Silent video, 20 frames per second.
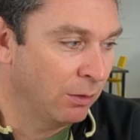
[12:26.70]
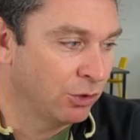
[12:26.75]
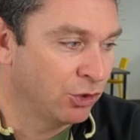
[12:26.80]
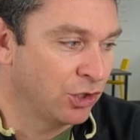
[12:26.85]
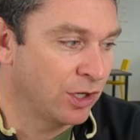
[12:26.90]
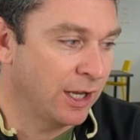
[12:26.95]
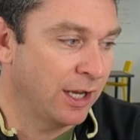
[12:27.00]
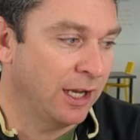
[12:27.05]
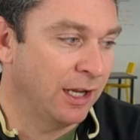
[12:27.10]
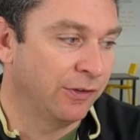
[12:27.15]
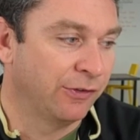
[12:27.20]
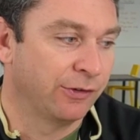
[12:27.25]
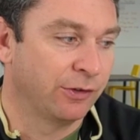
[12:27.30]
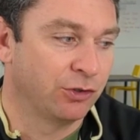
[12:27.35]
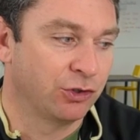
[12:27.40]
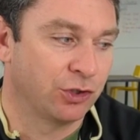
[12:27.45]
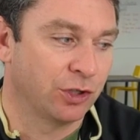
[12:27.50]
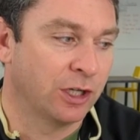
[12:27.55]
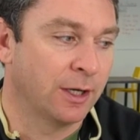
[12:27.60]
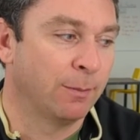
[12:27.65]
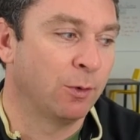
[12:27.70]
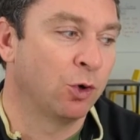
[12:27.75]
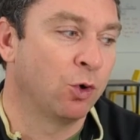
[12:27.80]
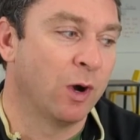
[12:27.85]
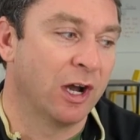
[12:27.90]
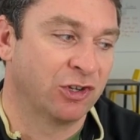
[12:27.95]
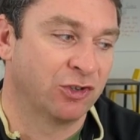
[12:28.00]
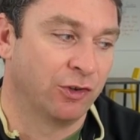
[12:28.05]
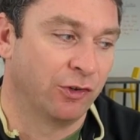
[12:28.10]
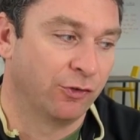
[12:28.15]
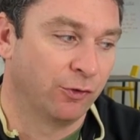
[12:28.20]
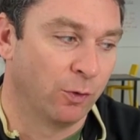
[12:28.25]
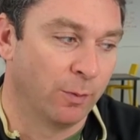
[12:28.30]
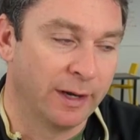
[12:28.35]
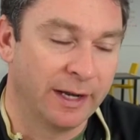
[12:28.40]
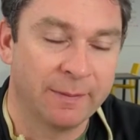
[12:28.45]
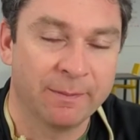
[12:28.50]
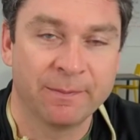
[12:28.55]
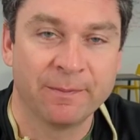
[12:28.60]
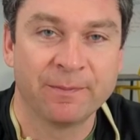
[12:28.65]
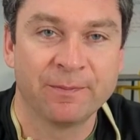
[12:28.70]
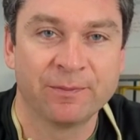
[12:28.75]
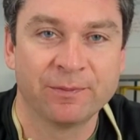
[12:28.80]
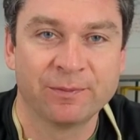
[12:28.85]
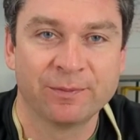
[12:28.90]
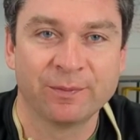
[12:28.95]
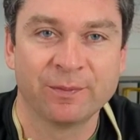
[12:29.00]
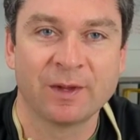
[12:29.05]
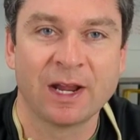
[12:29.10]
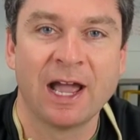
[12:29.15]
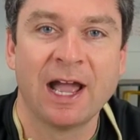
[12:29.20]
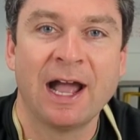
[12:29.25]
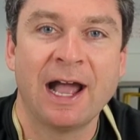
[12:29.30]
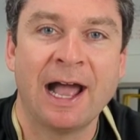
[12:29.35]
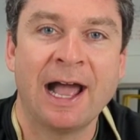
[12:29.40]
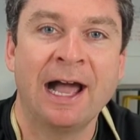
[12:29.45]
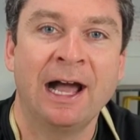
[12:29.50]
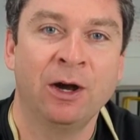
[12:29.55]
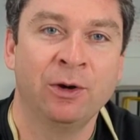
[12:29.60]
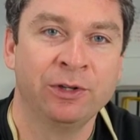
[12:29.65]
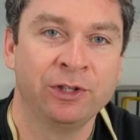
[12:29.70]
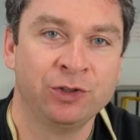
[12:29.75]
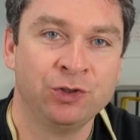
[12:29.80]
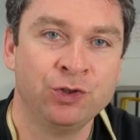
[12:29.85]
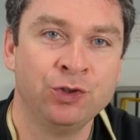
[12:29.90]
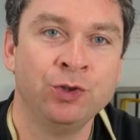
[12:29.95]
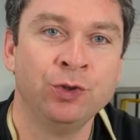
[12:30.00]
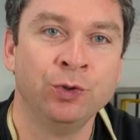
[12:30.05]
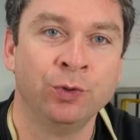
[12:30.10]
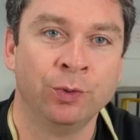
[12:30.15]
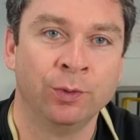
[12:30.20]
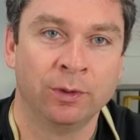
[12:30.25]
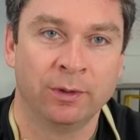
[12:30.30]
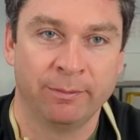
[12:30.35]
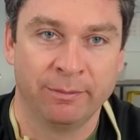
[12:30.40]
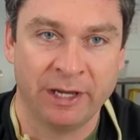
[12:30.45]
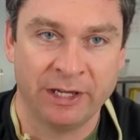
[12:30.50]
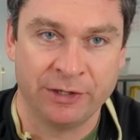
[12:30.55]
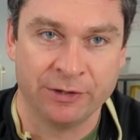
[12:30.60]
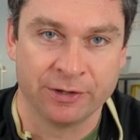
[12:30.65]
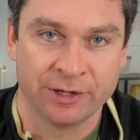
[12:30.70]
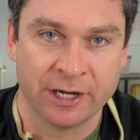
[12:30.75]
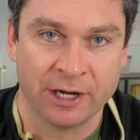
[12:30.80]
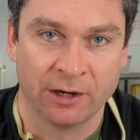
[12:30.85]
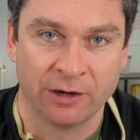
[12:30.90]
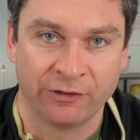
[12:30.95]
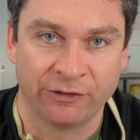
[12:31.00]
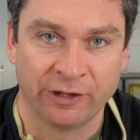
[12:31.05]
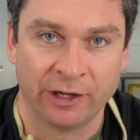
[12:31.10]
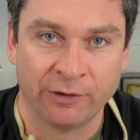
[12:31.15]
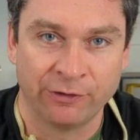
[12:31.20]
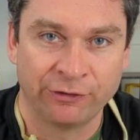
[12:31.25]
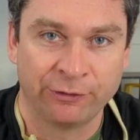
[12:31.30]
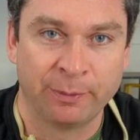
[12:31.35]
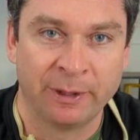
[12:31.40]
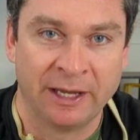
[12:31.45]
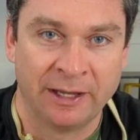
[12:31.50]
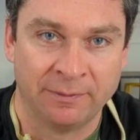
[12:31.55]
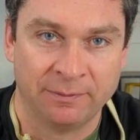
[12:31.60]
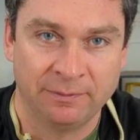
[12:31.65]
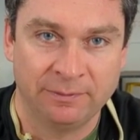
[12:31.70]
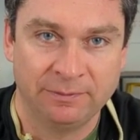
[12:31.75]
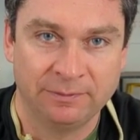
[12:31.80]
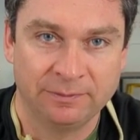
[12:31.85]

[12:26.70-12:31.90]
want you to answer just a couple questions for me. How did you make your carousel spin?